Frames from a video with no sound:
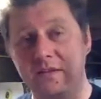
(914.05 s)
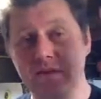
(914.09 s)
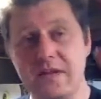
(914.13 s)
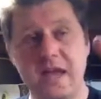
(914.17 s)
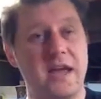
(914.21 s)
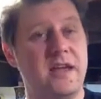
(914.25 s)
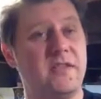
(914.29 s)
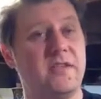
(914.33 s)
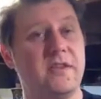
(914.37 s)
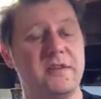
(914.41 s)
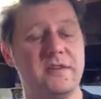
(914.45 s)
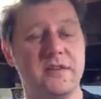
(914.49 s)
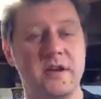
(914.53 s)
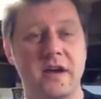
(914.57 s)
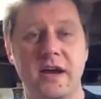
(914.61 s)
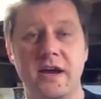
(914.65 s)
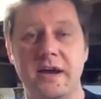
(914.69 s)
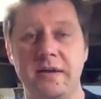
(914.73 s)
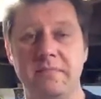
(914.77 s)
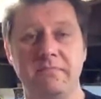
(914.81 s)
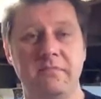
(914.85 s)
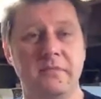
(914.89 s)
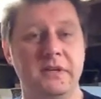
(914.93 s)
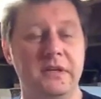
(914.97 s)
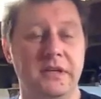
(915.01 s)
taking the
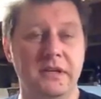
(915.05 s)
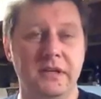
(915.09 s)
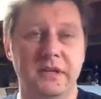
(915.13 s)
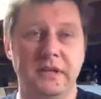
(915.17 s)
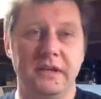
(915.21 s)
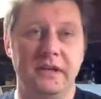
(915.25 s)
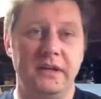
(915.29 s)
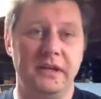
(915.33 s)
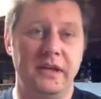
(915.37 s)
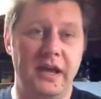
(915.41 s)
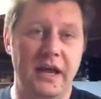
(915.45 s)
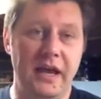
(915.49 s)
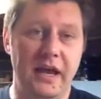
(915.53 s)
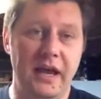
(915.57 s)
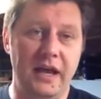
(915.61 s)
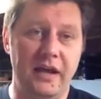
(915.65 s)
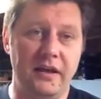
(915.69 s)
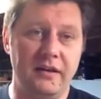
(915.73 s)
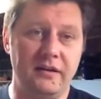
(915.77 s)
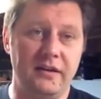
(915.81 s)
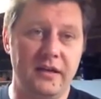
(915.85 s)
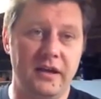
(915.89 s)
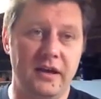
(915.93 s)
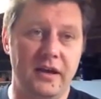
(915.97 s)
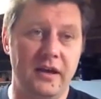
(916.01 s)
time.
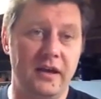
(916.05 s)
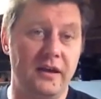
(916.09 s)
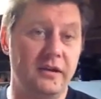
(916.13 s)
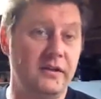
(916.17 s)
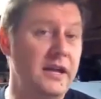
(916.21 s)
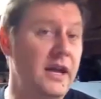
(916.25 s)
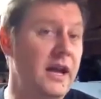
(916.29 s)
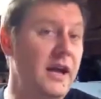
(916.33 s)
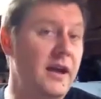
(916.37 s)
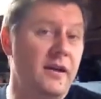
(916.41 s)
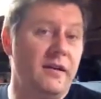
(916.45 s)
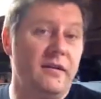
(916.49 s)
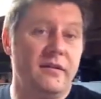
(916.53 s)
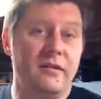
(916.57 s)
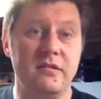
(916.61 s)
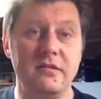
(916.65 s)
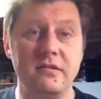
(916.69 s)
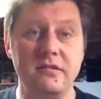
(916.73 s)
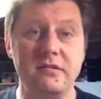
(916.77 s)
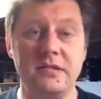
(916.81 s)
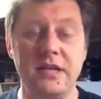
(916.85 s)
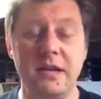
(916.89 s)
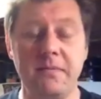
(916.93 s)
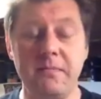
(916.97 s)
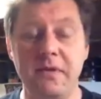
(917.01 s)
And yeah,
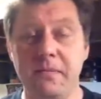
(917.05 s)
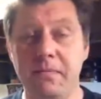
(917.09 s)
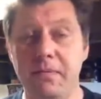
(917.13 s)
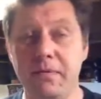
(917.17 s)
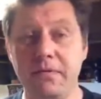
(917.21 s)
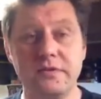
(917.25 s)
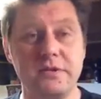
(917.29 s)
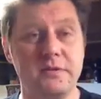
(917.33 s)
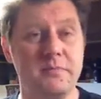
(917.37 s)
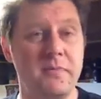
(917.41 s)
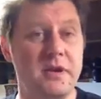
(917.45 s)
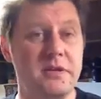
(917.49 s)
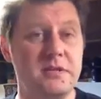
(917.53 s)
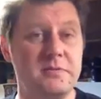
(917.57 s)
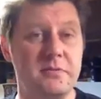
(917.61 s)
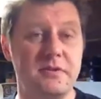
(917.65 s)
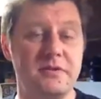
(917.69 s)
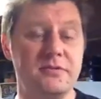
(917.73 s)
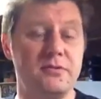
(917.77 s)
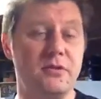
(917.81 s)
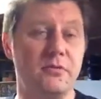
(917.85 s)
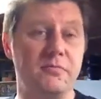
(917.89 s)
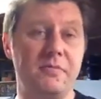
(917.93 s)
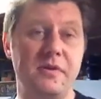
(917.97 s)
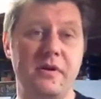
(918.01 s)
send me a personal message about
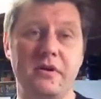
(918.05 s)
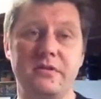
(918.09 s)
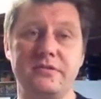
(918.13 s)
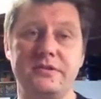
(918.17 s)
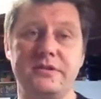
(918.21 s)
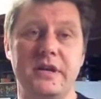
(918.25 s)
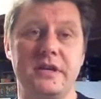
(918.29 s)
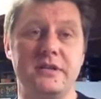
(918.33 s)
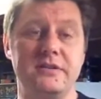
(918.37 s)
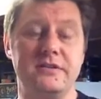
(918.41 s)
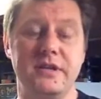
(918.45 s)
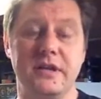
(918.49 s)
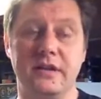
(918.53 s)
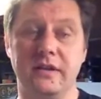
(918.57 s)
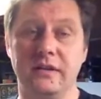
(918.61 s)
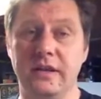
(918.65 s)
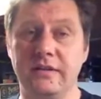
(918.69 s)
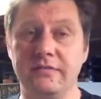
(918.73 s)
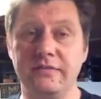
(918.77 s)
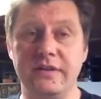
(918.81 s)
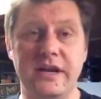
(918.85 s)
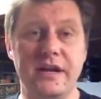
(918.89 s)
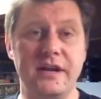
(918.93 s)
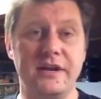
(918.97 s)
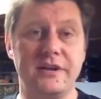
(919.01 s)
this whole beer exchange thing.
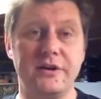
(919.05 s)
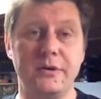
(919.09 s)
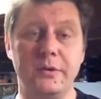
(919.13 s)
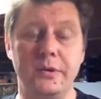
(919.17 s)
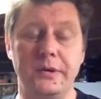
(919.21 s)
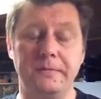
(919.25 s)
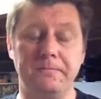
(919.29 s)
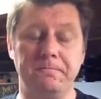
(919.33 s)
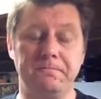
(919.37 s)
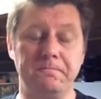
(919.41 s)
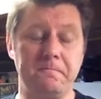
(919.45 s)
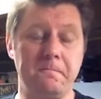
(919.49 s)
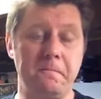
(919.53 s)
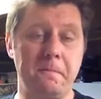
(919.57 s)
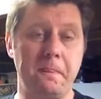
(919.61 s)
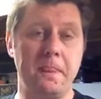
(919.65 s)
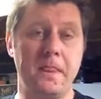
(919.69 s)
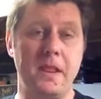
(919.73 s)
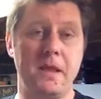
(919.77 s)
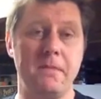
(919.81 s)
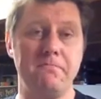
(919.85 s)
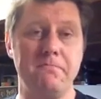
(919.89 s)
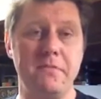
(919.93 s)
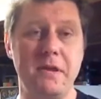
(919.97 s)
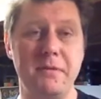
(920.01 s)
Love to get it going.
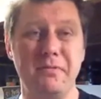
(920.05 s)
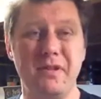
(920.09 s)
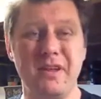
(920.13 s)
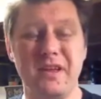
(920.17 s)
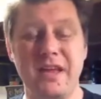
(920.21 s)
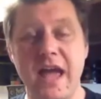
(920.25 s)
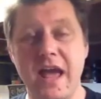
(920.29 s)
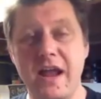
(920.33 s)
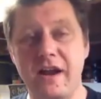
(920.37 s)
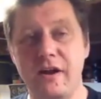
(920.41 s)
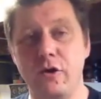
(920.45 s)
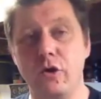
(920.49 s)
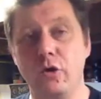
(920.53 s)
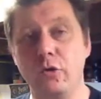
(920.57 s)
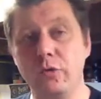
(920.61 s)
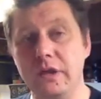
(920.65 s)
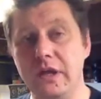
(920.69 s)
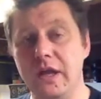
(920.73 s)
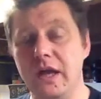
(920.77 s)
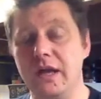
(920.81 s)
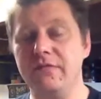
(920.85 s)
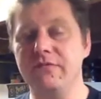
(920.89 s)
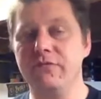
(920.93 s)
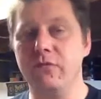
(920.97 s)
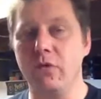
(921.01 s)
People in Canada
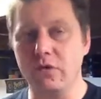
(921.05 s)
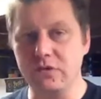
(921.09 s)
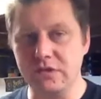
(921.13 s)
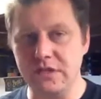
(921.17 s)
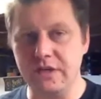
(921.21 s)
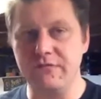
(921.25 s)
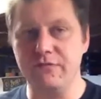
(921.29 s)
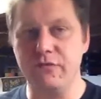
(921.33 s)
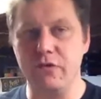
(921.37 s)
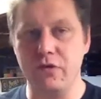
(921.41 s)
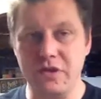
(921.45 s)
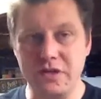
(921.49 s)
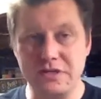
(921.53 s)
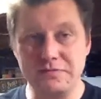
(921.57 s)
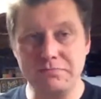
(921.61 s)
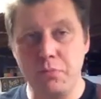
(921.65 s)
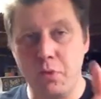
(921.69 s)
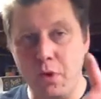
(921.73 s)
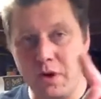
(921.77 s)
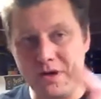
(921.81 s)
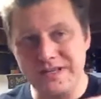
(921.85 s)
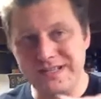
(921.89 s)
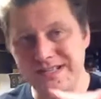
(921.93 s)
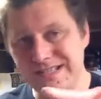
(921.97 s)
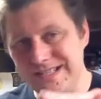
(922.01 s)
only, unfortunately, for this
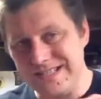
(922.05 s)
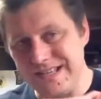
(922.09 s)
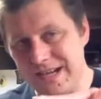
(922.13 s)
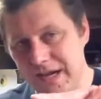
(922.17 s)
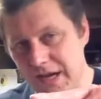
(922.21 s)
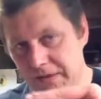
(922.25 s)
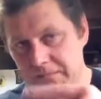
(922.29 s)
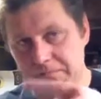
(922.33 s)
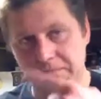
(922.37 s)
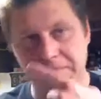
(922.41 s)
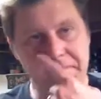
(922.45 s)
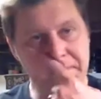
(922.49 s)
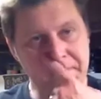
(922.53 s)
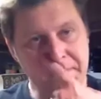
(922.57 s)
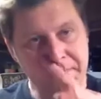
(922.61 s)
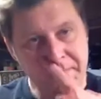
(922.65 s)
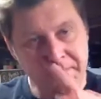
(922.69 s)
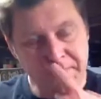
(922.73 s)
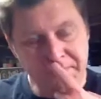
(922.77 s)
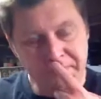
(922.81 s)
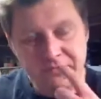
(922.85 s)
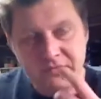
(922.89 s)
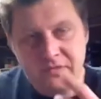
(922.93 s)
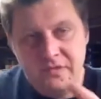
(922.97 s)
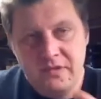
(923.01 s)
point in time.
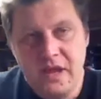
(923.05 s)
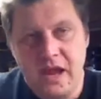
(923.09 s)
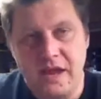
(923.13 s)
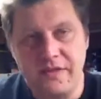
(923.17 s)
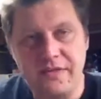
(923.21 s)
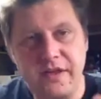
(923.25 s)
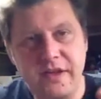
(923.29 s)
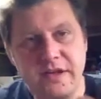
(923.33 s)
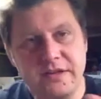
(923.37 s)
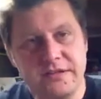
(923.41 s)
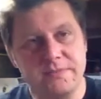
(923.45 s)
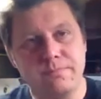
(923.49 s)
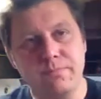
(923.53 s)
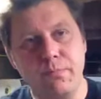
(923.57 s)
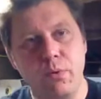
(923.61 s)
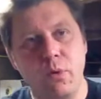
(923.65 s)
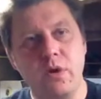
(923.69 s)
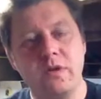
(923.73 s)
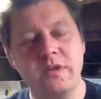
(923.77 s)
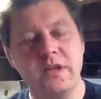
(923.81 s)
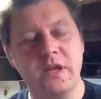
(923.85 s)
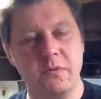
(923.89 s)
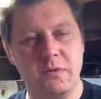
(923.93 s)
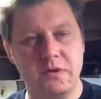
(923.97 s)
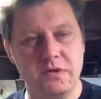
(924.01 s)
I think it's
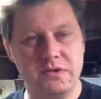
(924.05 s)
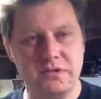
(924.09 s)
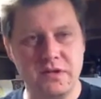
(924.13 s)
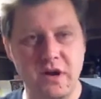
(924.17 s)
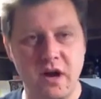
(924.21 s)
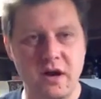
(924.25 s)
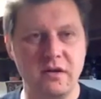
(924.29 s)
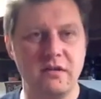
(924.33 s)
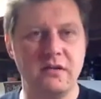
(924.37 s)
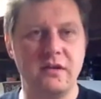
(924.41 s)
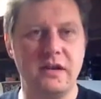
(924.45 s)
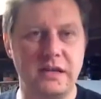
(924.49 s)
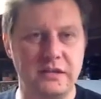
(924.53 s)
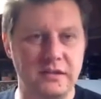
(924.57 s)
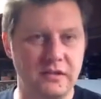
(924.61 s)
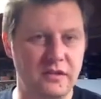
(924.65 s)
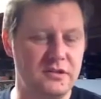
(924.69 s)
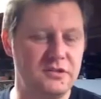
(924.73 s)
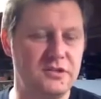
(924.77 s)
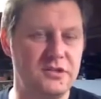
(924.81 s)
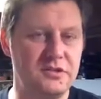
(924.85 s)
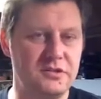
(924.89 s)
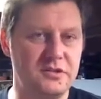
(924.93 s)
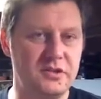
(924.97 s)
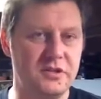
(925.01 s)
important that we start, get the
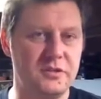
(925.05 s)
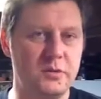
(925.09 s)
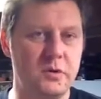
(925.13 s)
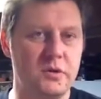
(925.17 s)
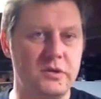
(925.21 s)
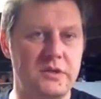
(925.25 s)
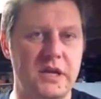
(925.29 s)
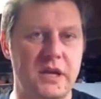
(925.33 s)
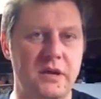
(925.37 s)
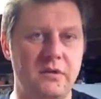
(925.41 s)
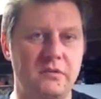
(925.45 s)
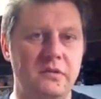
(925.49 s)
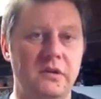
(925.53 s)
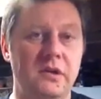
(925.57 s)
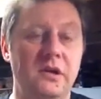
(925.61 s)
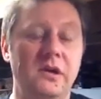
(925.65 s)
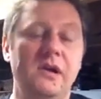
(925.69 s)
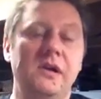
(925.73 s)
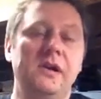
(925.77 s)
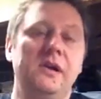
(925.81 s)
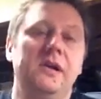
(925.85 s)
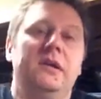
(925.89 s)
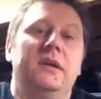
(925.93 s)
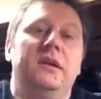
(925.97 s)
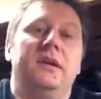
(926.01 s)
logistics worked out,
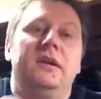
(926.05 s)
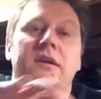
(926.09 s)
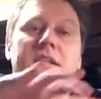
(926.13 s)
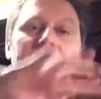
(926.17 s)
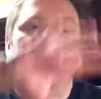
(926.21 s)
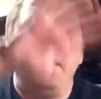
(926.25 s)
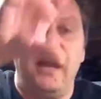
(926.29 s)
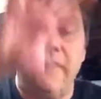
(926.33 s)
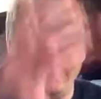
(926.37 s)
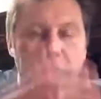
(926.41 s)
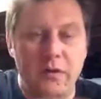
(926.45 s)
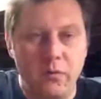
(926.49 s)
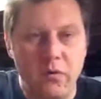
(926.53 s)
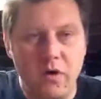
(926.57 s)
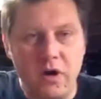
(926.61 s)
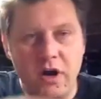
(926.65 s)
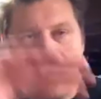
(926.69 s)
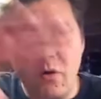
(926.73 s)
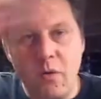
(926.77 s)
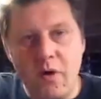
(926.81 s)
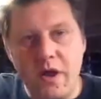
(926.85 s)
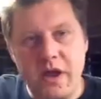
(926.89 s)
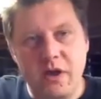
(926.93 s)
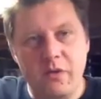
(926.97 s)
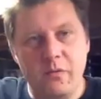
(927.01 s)
and then work
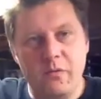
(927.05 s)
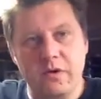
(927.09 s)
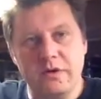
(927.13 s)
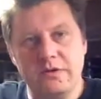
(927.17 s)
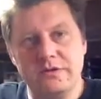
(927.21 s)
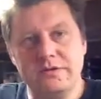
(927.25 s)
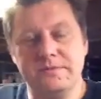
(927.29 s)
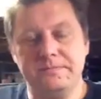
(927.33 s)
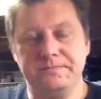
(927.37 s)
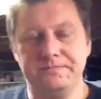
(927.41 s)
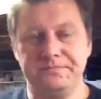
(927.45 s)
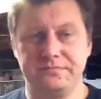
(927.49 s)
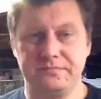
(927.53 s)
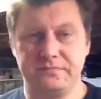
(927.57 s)
our way outwards.